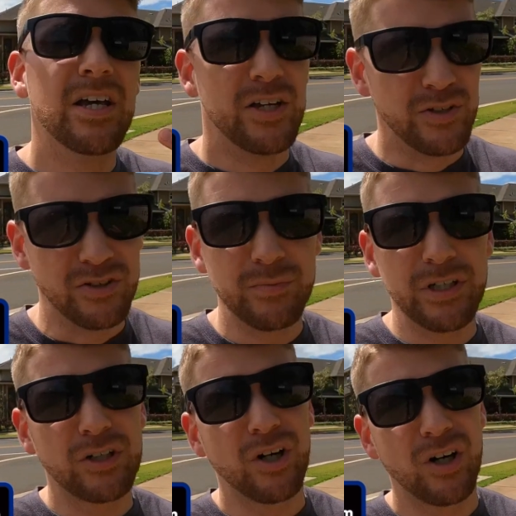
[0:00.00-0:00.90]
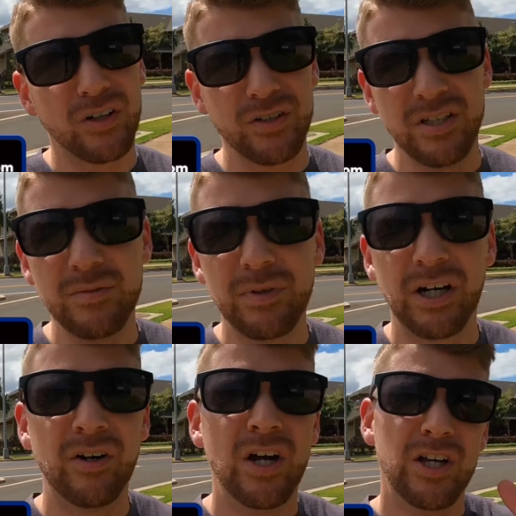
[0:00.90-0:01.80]
you can give me a call,
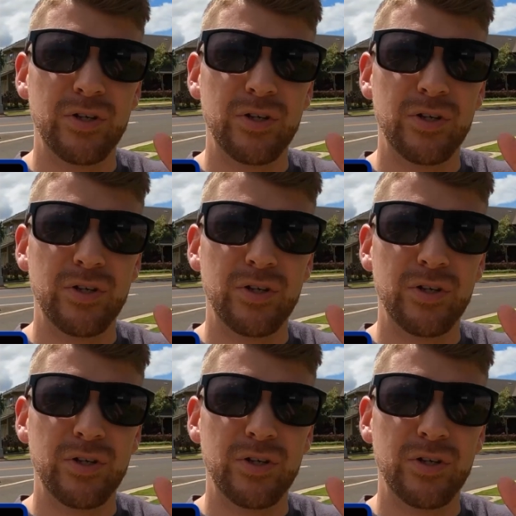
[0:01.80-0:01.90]
email.